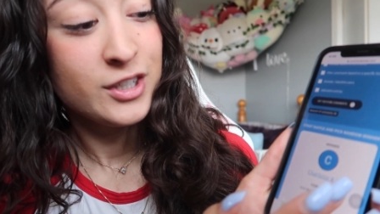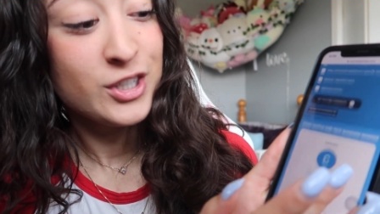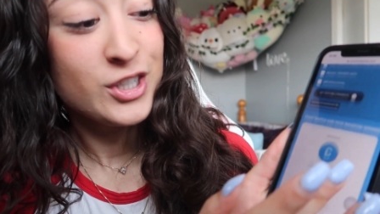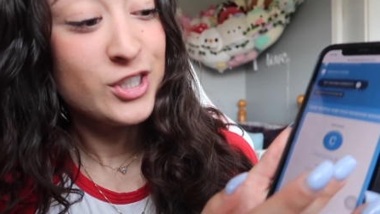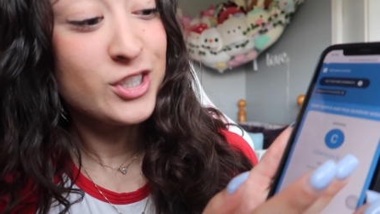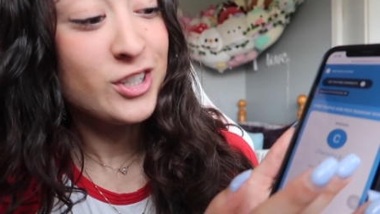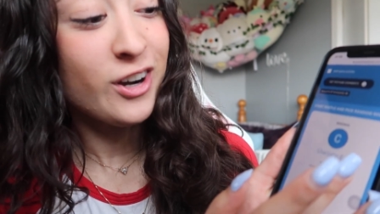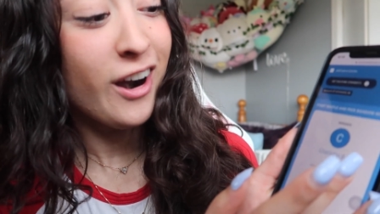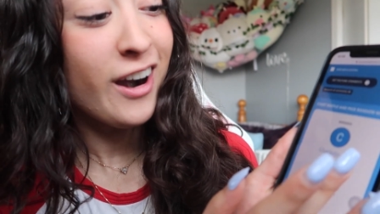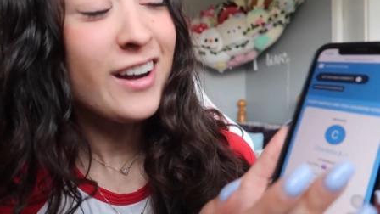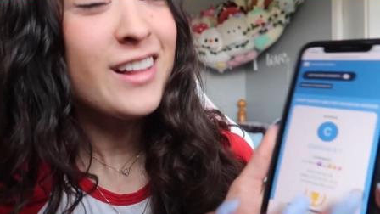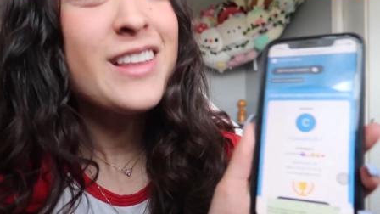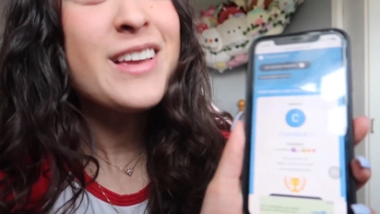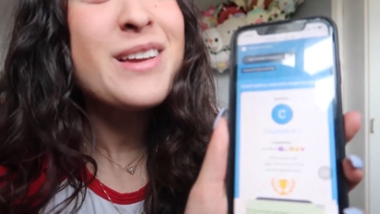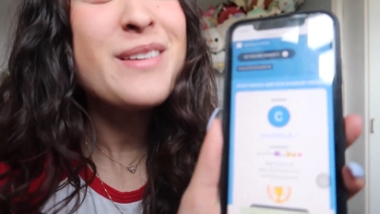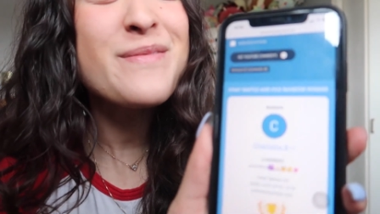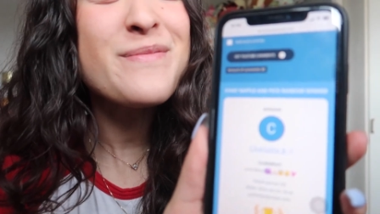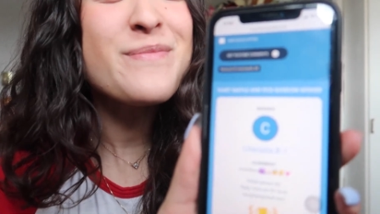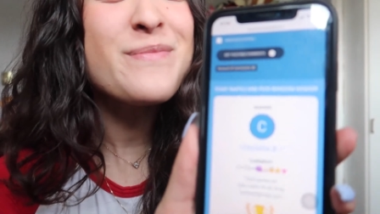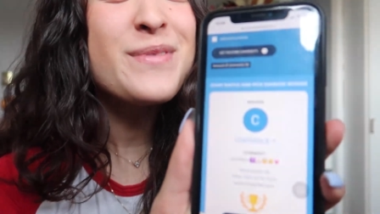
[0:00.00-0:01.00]

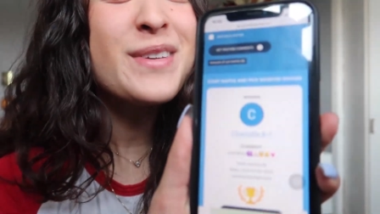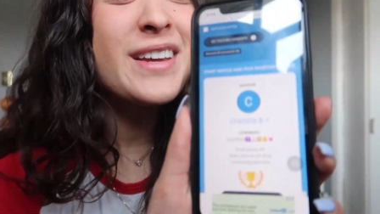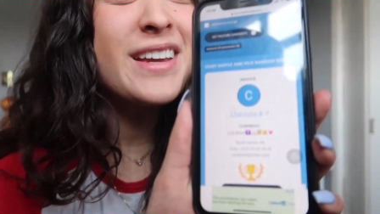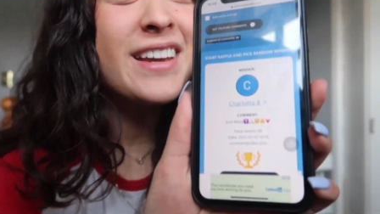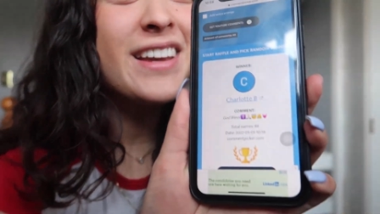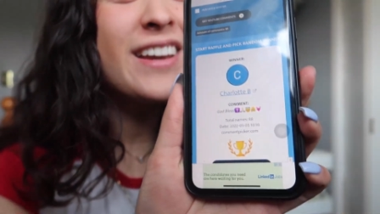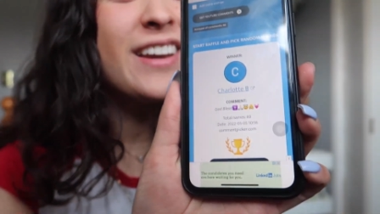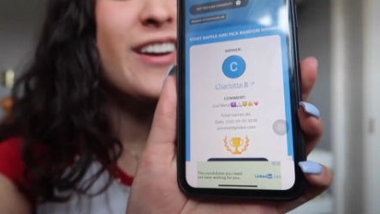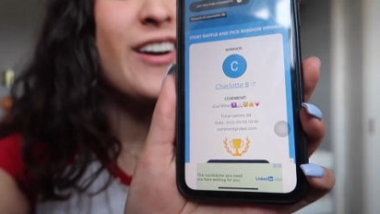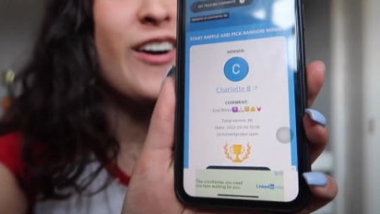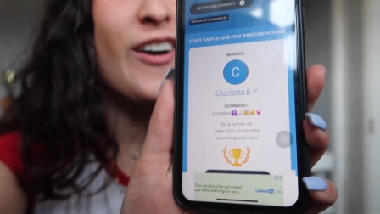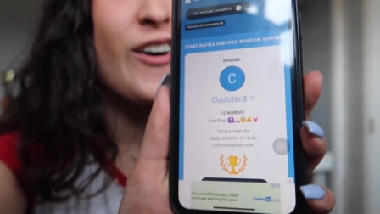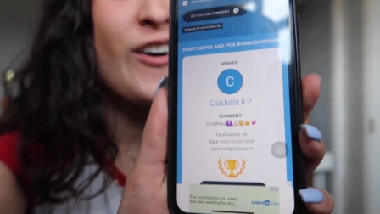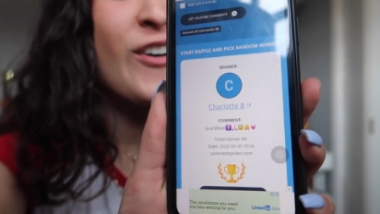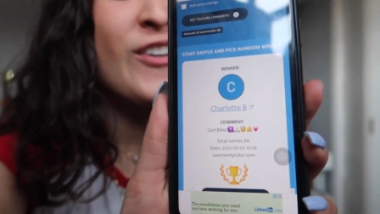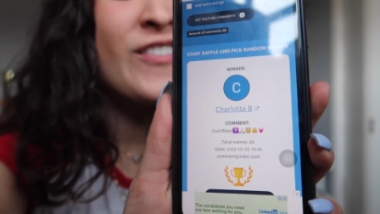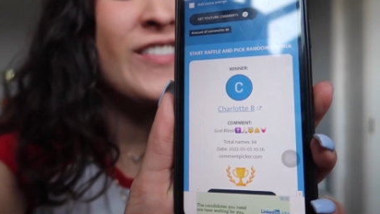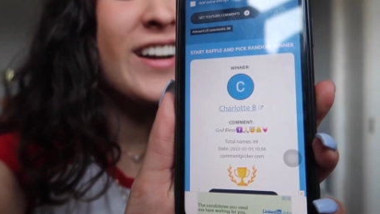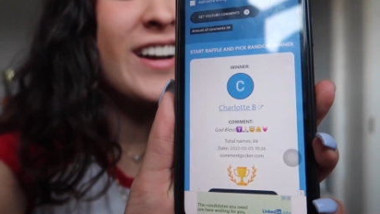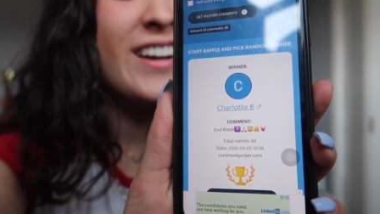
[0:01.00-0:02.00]
Charlotte B,
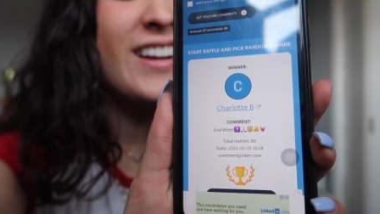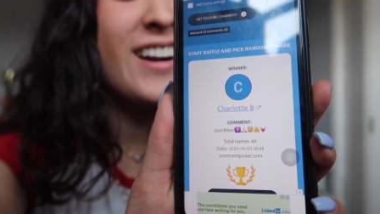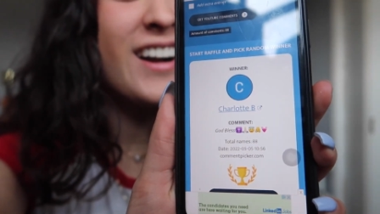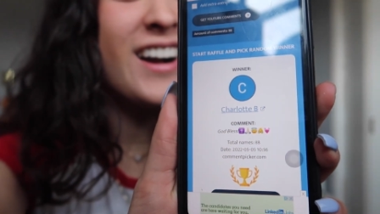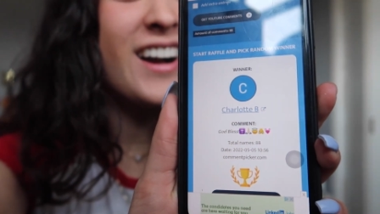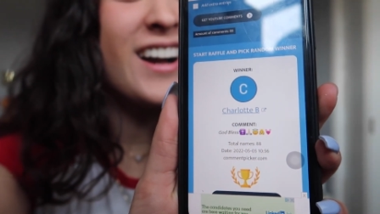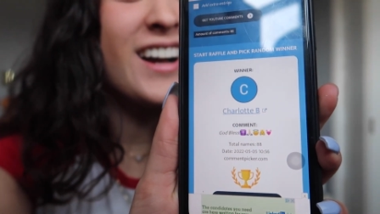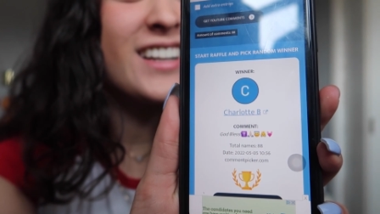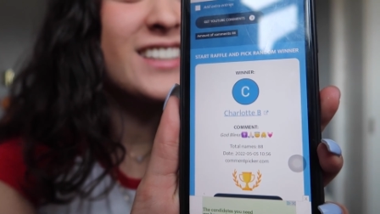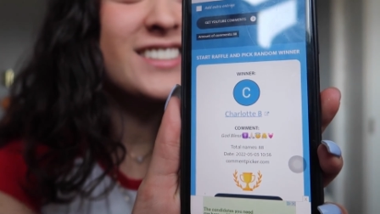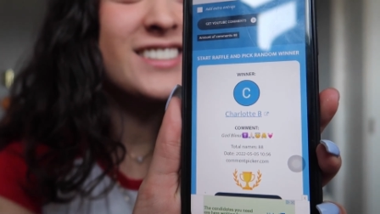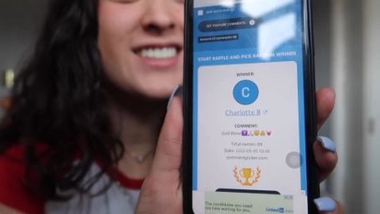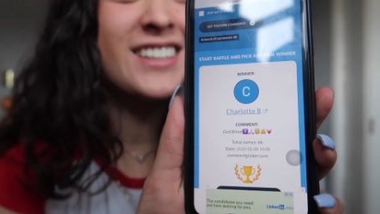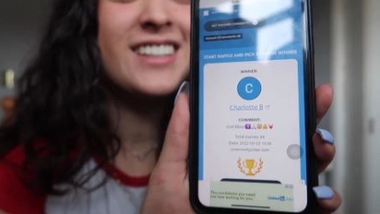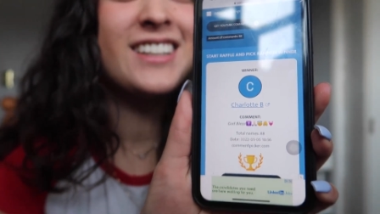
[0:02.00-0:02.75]
oh my gosh,